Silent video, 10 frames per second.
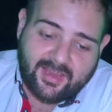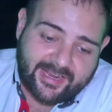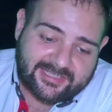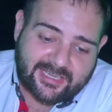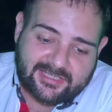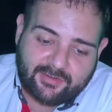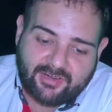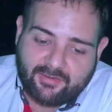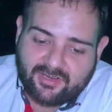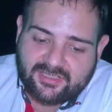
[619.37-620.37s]
excessive
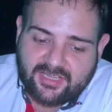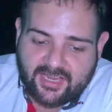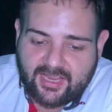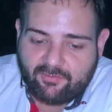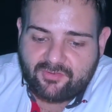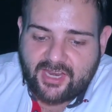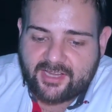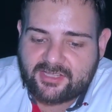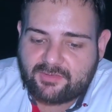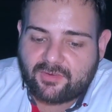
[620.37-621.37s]
levels can have
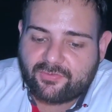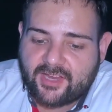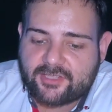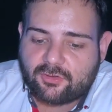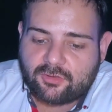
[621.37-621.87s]
negative effects